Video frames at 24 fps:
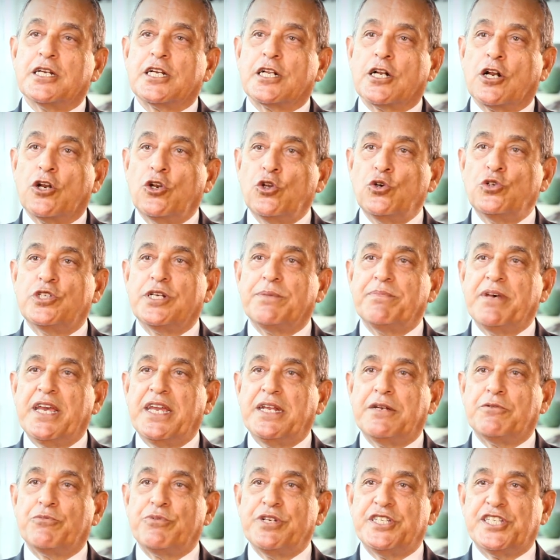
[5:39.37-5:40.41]

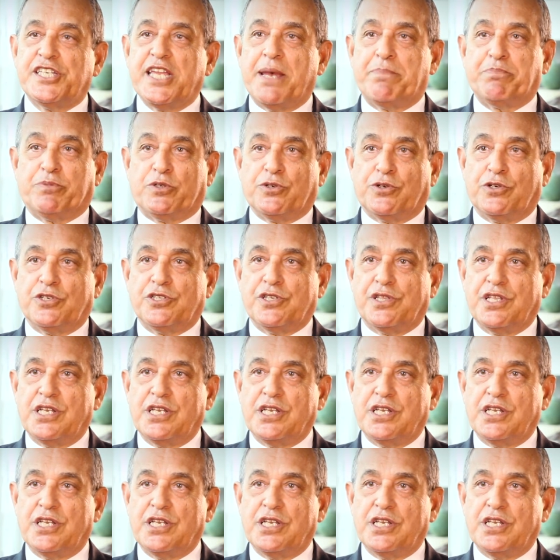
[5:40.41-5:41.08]
glutamate receptors.